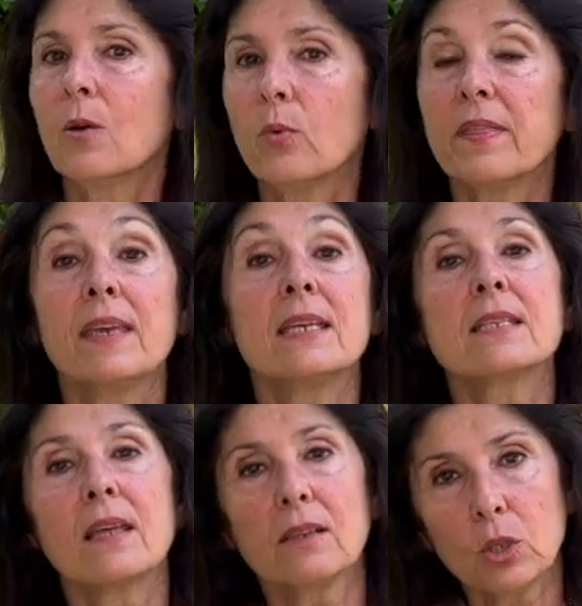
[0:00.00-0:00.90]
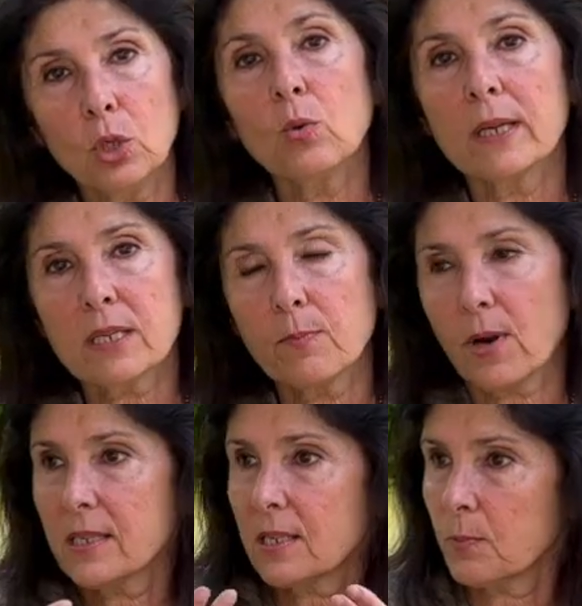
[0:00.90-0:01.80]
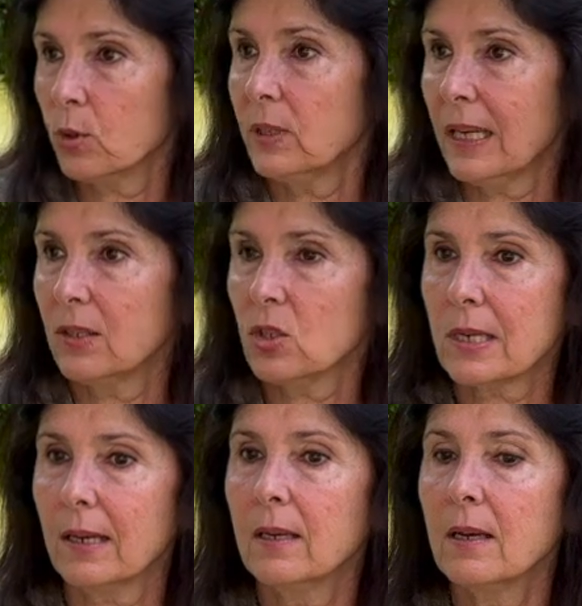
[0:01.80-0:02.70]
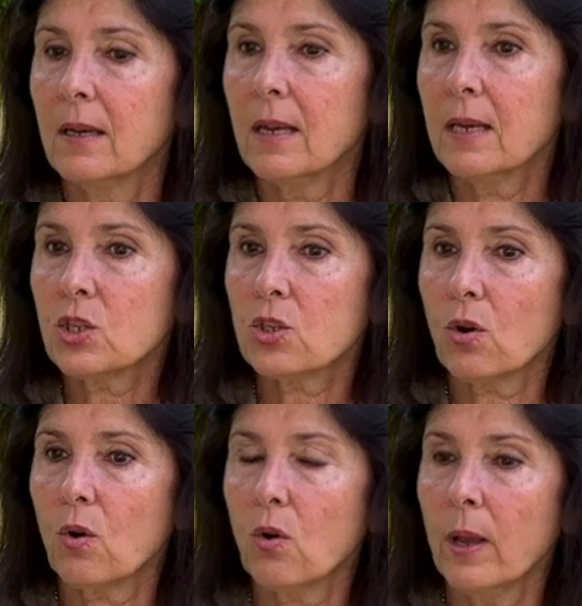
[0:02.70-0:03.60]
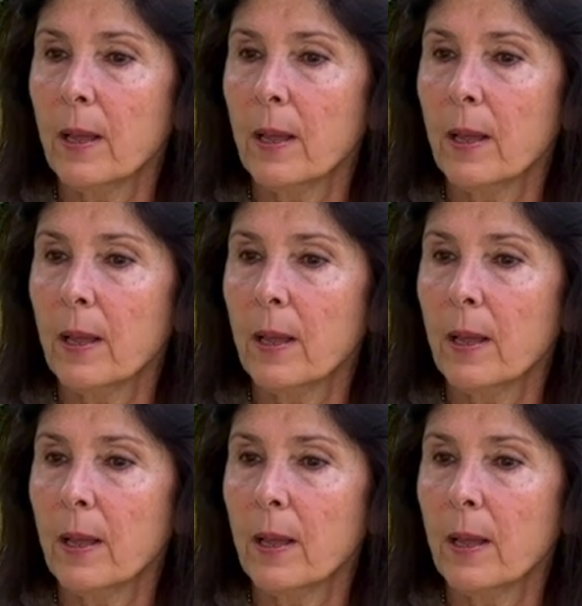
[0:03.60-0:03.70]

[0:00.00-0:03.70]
with things that you express spontaneously. So